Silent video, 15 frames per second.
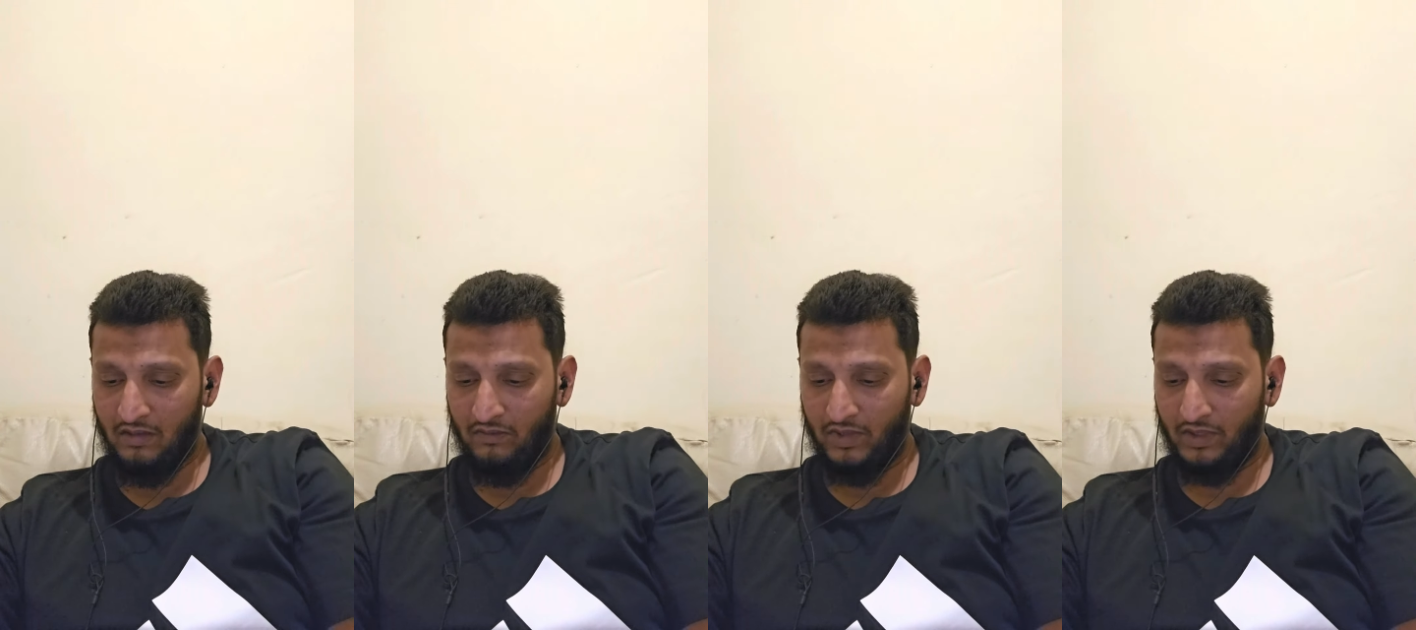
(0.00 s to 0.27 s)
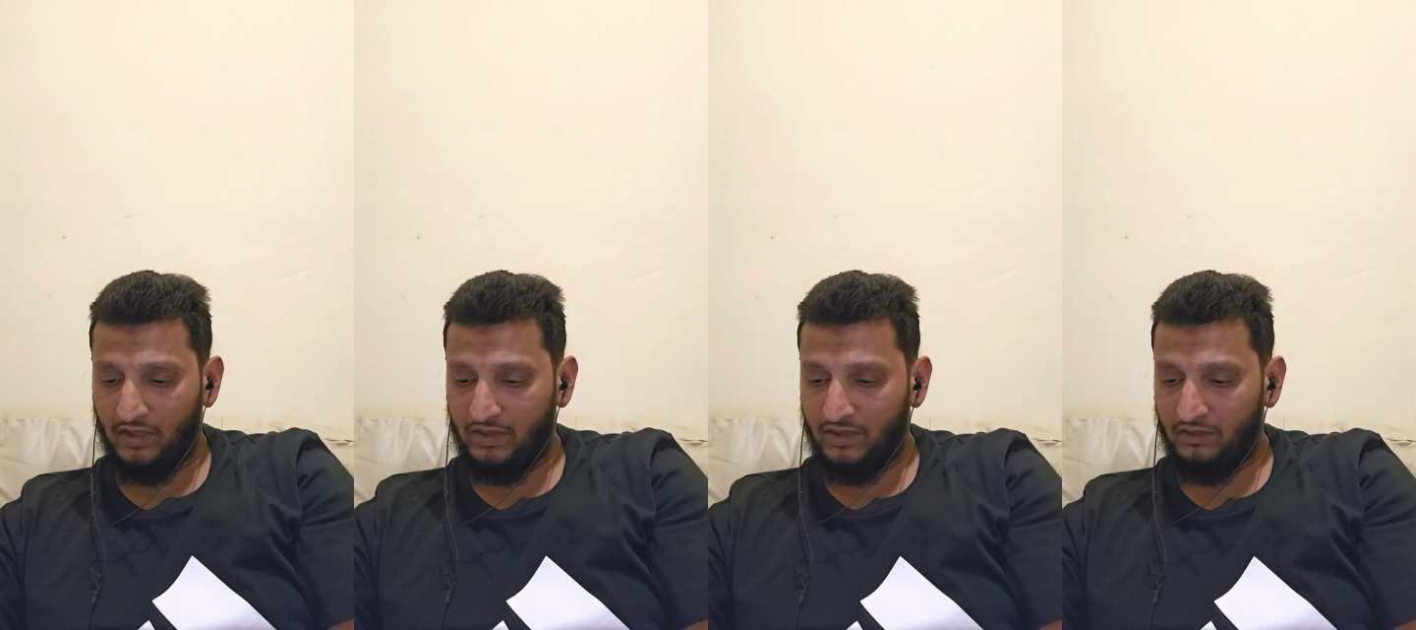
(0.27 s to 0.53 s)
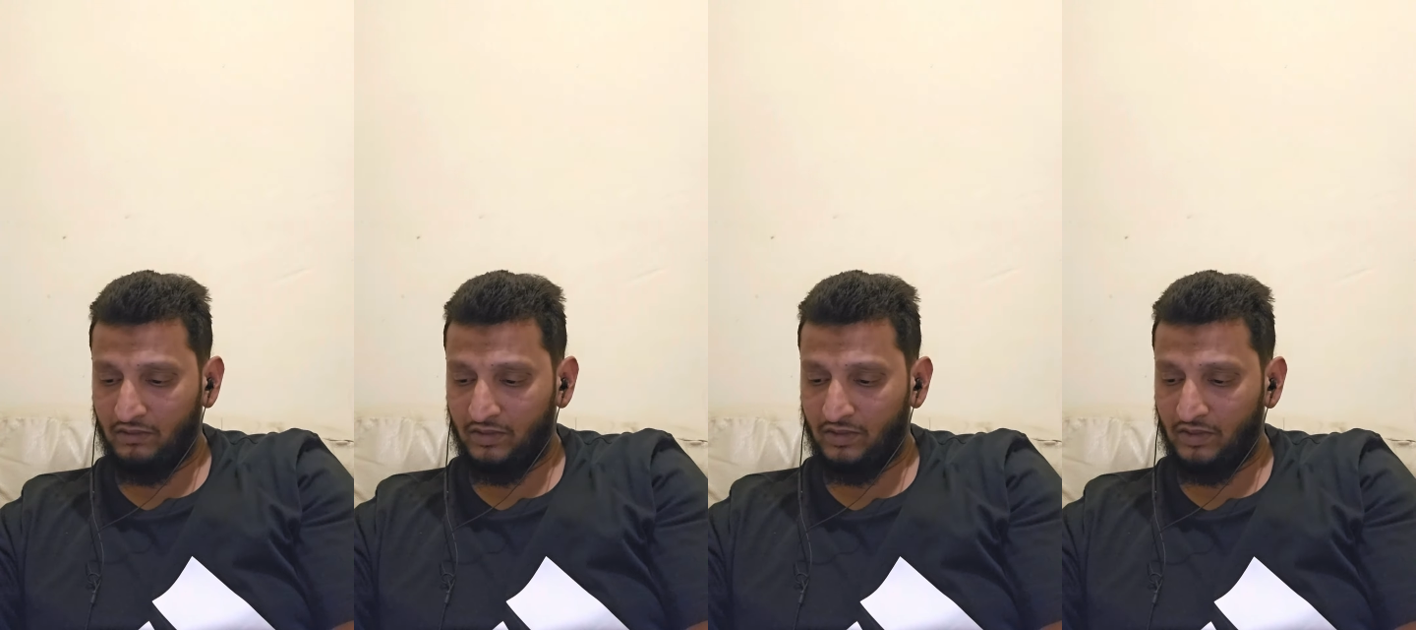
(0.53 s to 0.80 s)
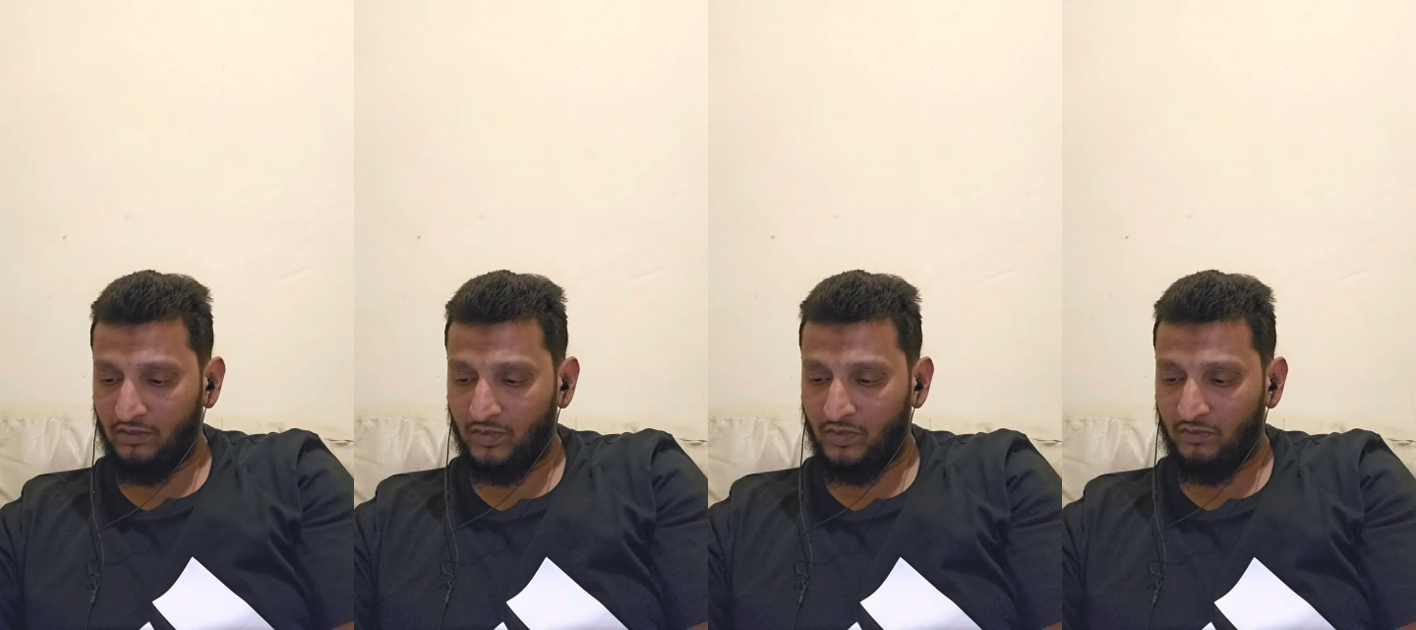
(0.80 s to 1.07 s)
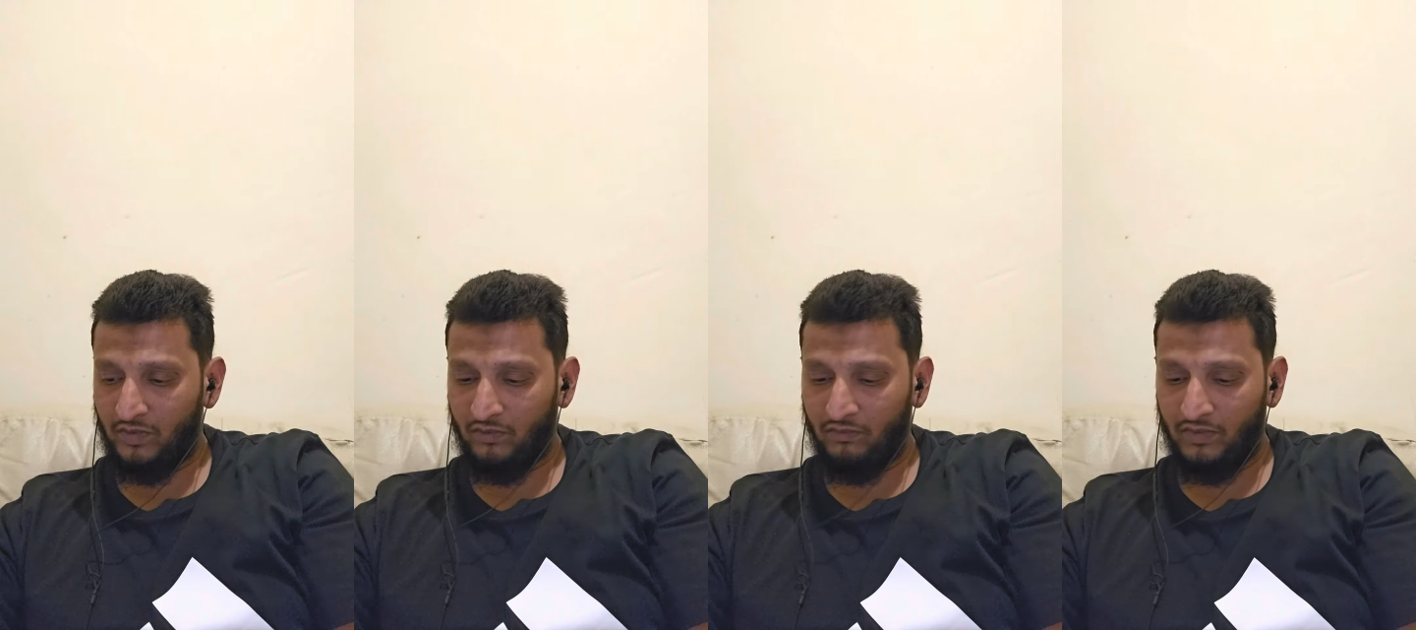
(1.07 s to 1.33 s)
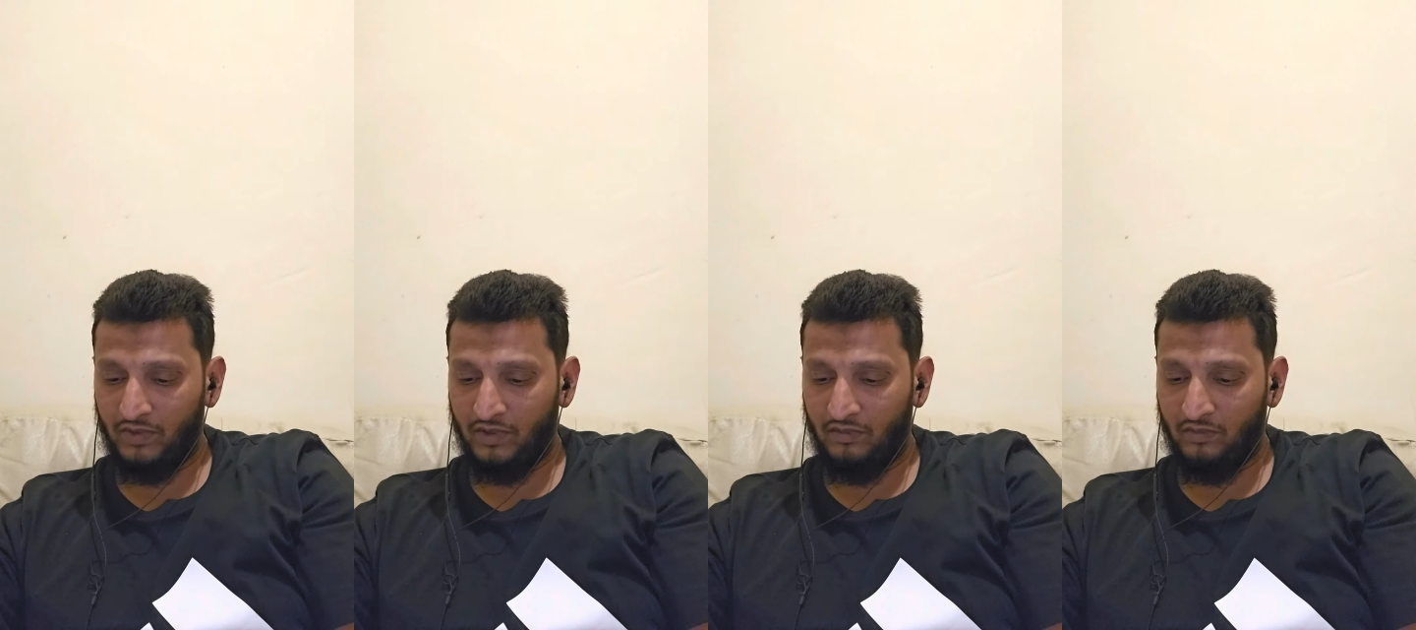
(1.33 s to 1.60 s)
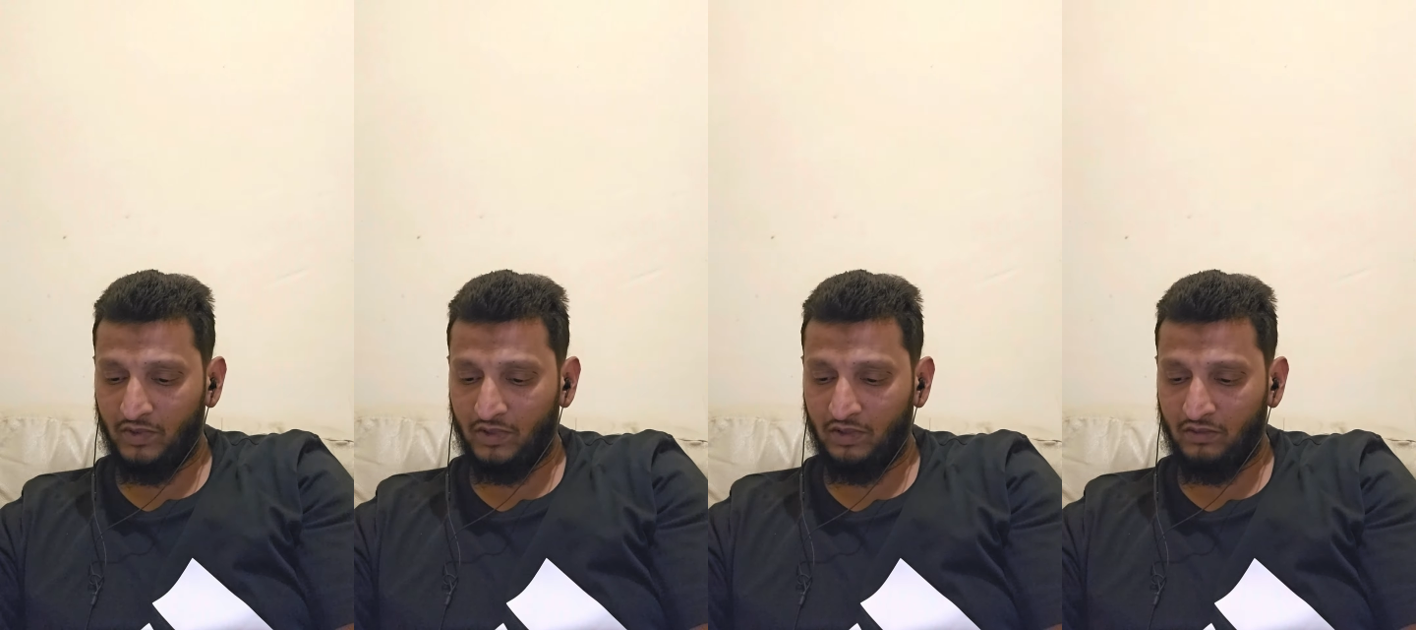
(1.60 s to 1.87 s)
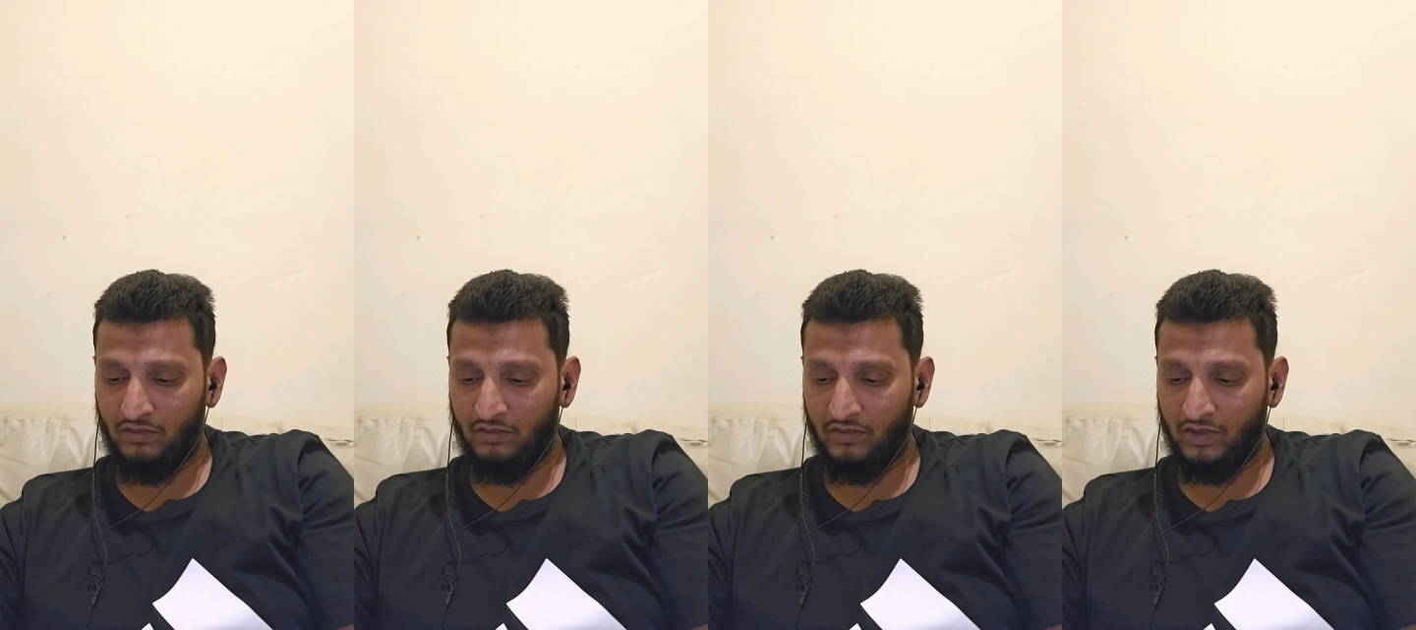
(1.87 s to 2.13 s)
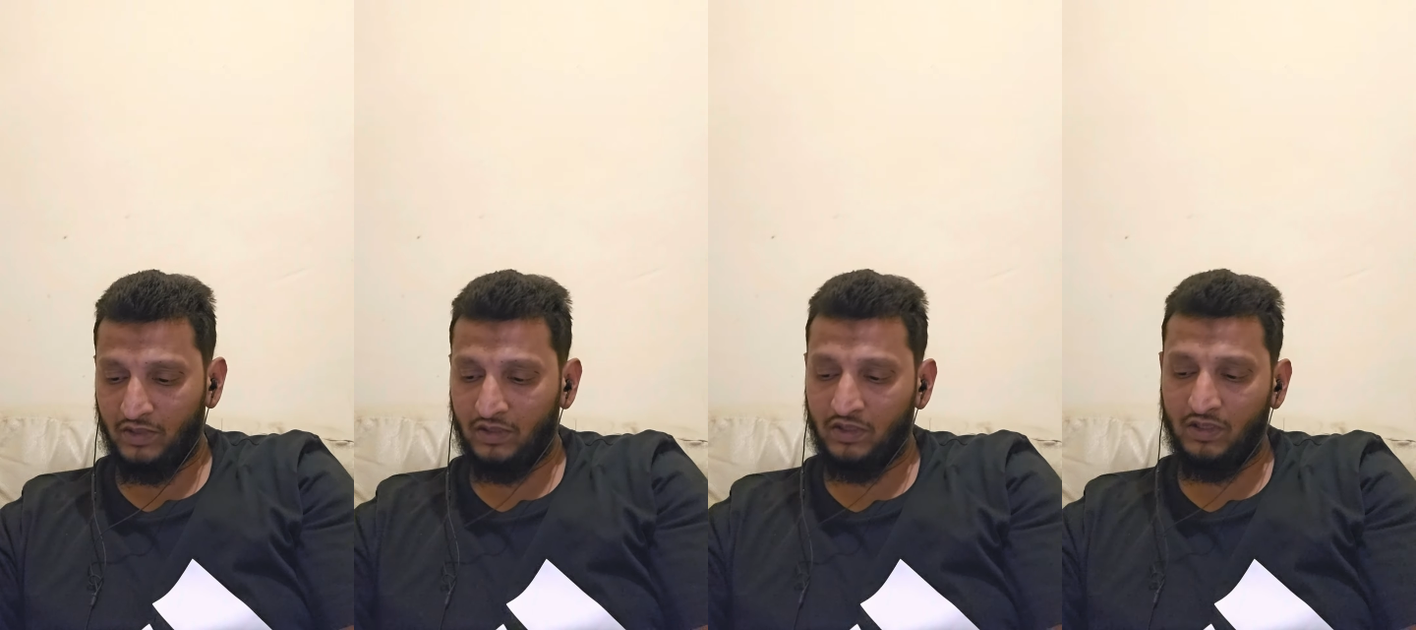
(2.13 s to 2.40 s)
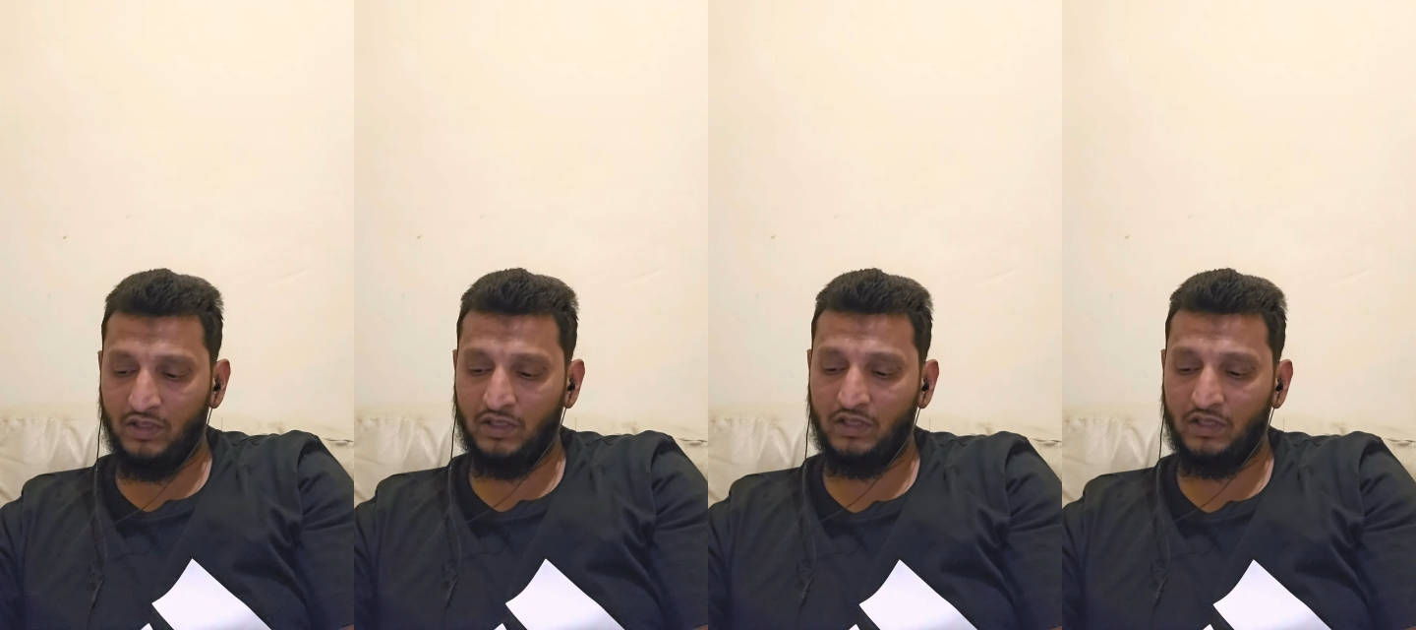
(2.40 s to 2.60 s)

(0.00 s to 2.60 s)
Whitelisting, only approved software is allowed to run,